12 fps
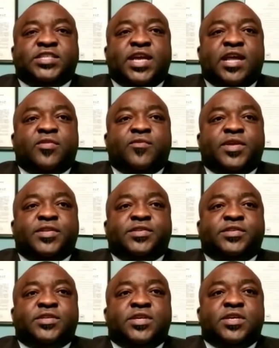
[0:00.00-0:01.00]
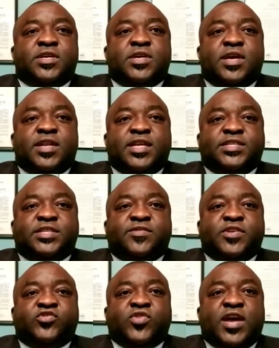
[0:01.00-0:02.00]
gatherings,
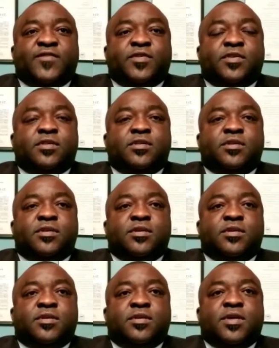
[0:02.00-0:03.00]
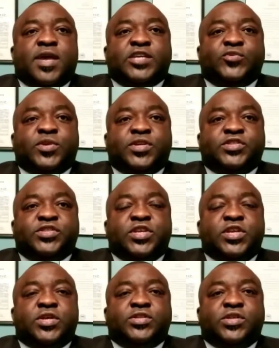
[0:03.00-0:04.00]
unnecessary travel as we
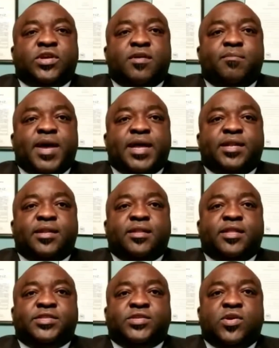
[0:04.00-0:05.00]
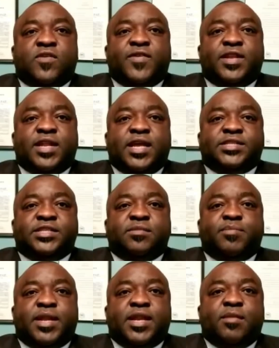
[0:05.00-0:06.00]
continue to combat this COVID-19
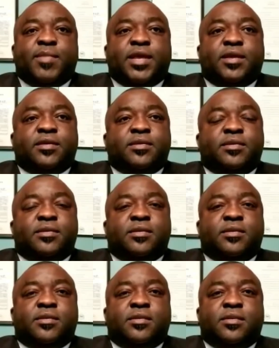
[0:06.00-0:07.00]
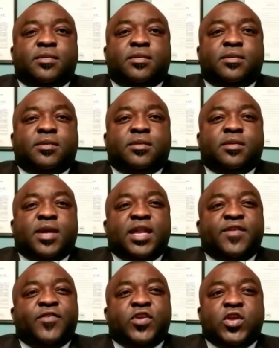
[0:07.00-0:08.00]
pandemic. And
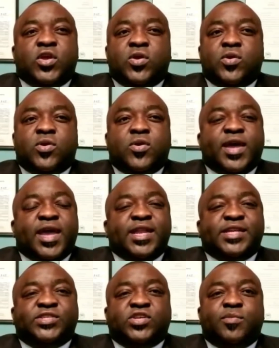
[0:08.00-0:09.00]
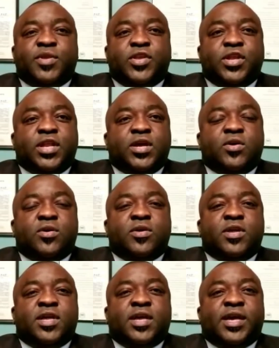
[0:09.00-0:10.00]
if you or any someone you know
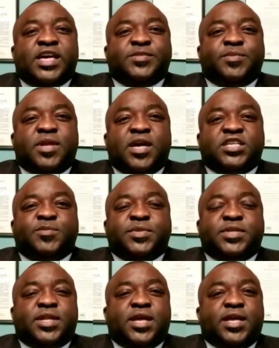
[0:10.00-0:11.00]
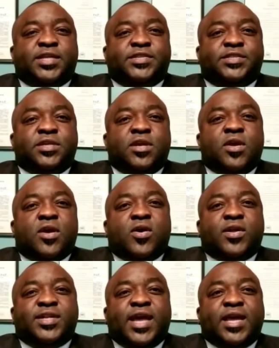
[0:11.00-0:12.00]
has been hospitalized or
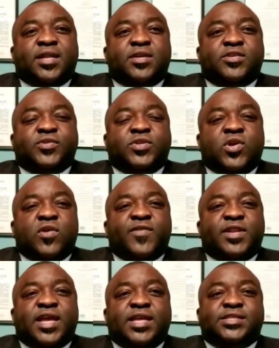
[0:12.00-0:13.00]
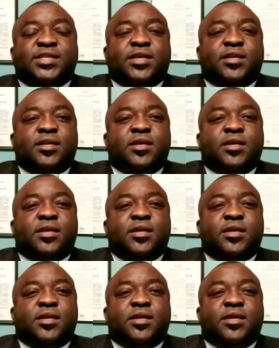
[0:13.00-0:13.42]
diagnosed with COVID-19,